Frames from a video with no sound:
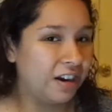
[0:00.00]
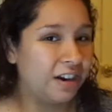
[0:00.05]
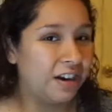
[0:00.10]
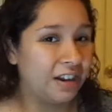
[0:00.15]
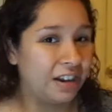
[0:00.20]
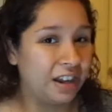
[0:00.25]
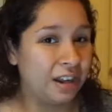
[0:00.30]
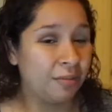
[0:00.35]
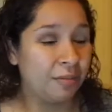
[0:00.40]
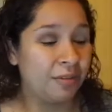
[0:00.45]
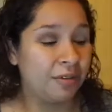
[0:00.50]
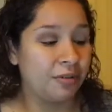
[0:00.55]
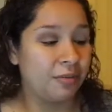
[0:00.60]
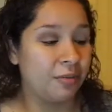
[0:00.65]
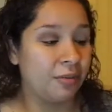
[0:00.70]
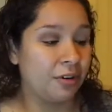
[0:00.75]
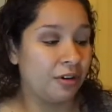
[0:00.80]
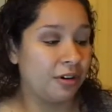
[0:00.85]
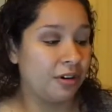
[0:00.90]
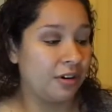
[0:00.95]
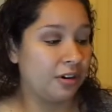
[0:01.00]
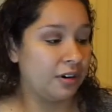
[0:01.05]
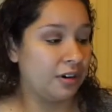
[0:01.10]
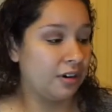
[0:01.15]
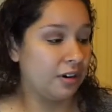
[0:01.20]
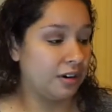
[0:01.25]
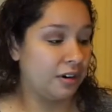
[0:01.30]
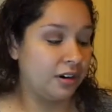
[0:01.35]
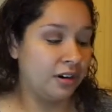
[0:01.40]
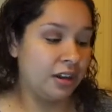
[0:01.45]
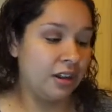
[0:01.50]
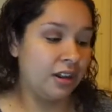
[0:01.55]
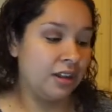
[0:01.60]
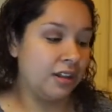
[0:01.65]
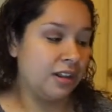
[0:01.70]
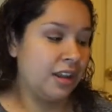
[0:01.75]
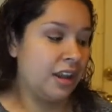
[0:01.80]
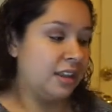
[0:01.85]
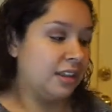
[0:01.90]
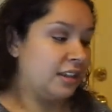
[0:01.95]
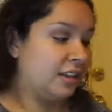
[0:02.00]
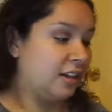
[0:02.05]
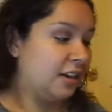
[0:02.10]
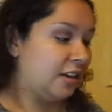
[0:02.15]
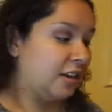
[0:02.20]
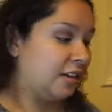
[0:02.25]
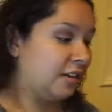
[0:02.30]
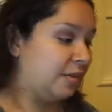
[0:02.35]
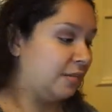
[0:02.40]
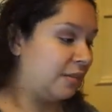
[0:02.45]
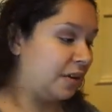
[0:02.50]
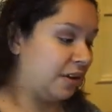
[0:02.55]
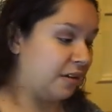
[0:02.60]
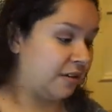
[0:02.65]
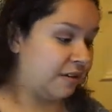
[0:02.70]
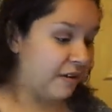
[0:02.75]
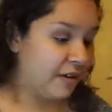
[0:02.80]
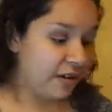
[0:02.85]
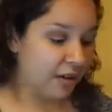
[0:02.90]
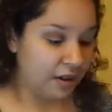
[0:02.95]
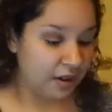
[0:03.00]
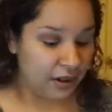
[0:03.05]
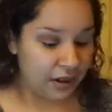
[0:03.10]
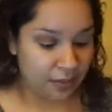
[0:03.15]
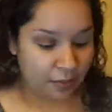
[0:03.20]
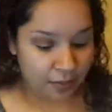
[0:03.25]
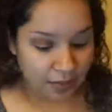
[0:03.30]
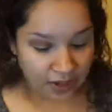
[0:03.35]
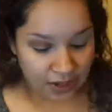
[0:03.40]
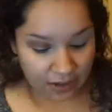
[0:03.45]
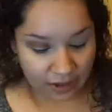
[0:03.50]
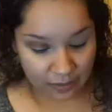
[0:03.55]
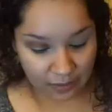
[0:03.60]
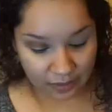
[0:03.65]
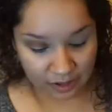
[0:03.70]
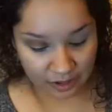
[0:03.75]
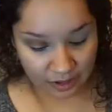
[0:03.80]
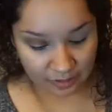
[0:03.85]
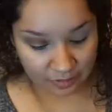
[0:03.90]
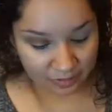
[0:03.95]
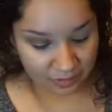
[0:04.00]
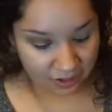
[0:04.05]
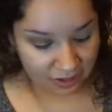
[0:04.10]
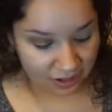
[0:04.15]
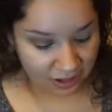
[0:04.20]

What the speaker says: labor part, not that scared about being a mom.